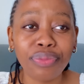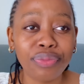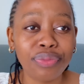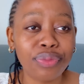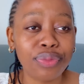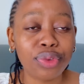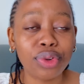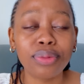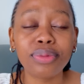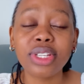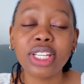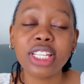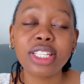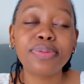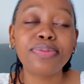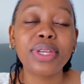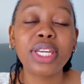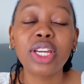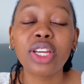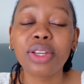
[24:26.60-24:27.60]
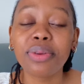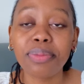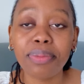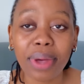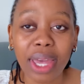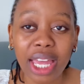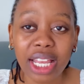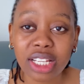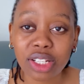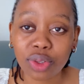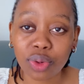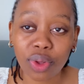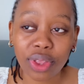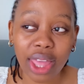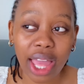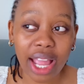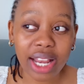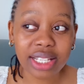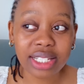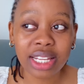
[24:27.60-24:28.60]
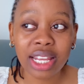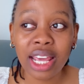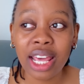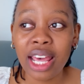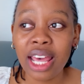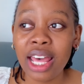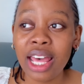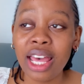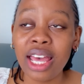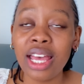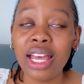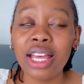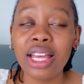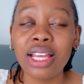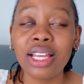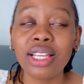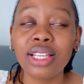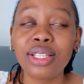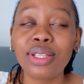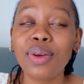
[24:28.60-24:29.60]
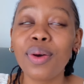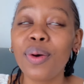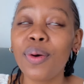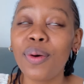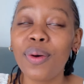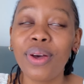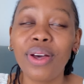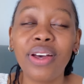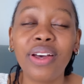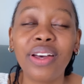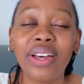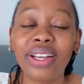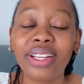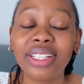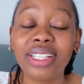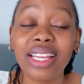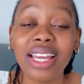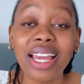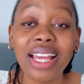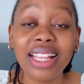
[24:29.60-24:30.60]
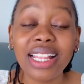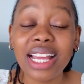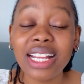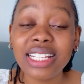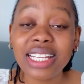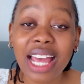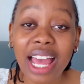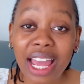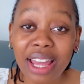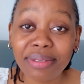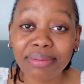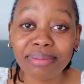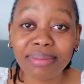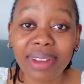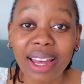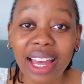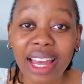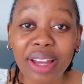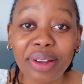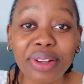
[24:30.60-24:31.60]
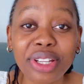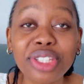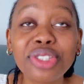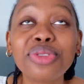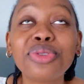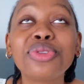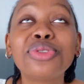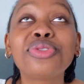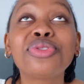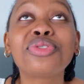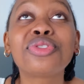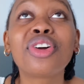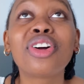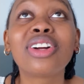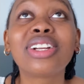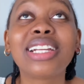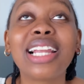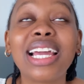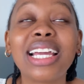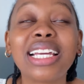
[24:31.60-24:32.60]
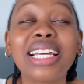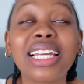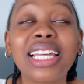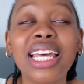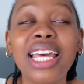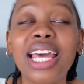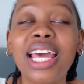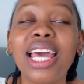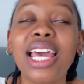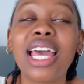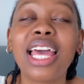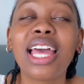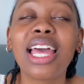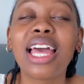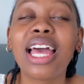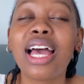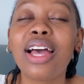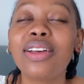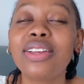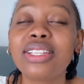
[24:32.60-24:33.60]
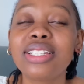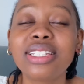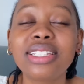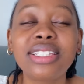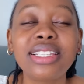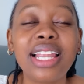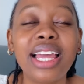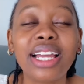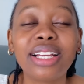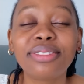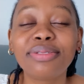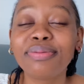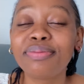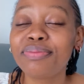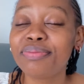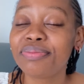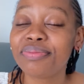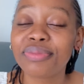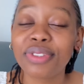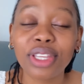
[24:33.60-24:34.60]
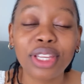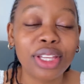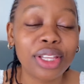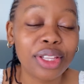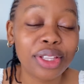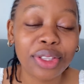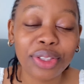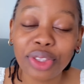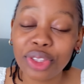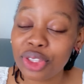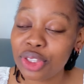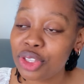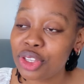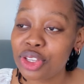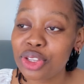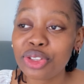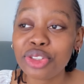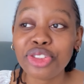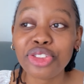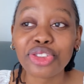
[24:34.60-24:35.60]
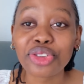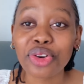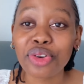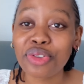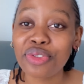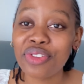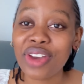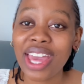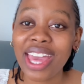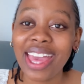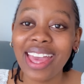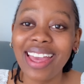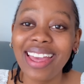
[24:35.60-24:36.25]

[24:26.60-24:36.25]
from just being in bed and all that. So at that time I was so strong, like I was just like enjoy.